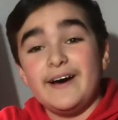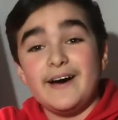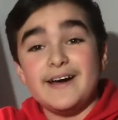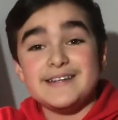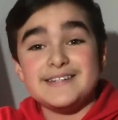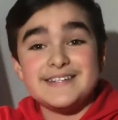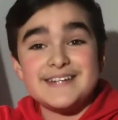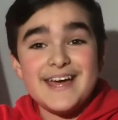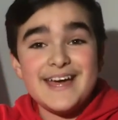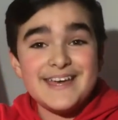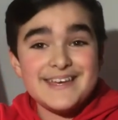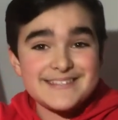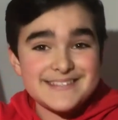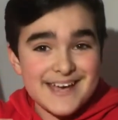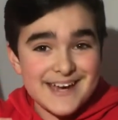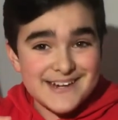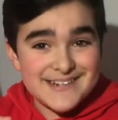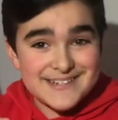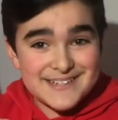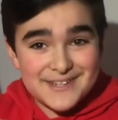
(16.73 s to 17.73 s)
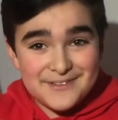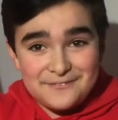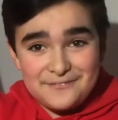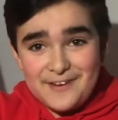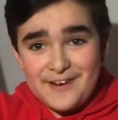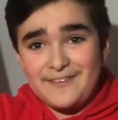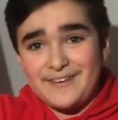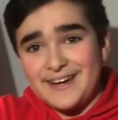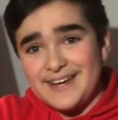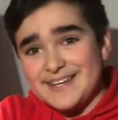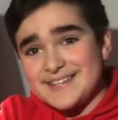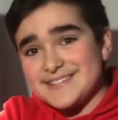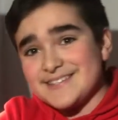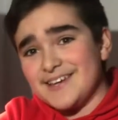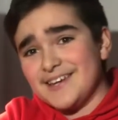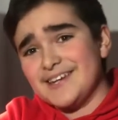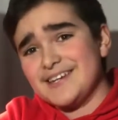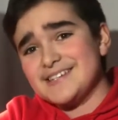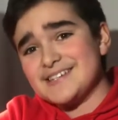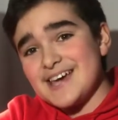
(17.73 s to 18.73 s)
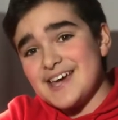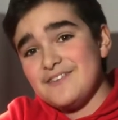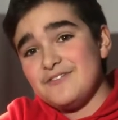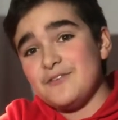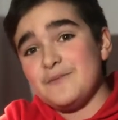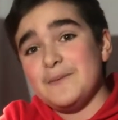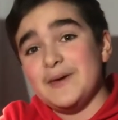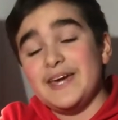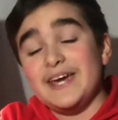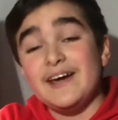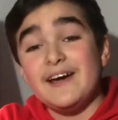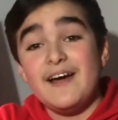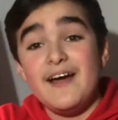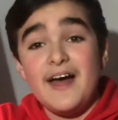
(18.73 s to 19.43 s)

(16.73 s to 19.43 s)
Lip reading: Today is actually a very exciting day for me,